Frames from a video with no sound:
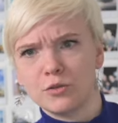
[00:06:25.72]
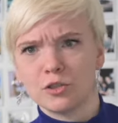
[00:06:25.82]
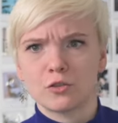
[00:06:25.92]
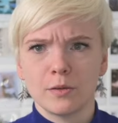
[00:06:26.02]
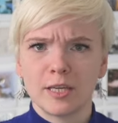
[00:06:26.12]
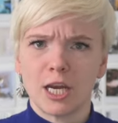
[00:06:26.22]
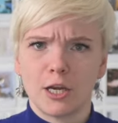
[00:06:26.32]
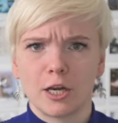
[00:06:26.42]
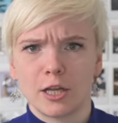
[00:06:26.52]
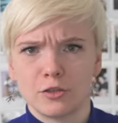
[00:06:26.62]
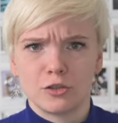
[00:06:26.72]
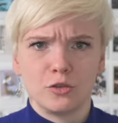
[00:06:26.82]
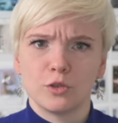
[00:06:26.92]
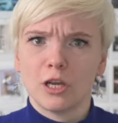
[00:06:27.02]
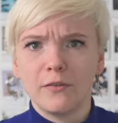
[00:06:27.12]
who discriminated against
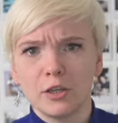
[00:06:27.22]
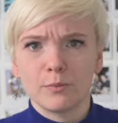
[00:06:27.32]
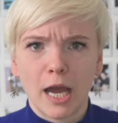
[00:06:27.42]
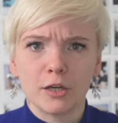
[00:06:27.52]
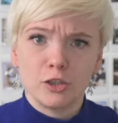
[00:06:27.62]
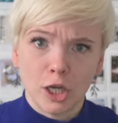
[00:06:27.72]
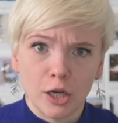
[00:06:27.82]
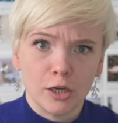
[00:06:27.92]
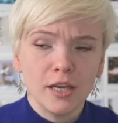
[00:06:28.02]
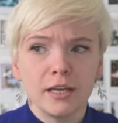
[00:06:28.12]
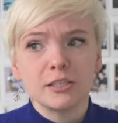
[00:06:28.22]
you was having a bad day.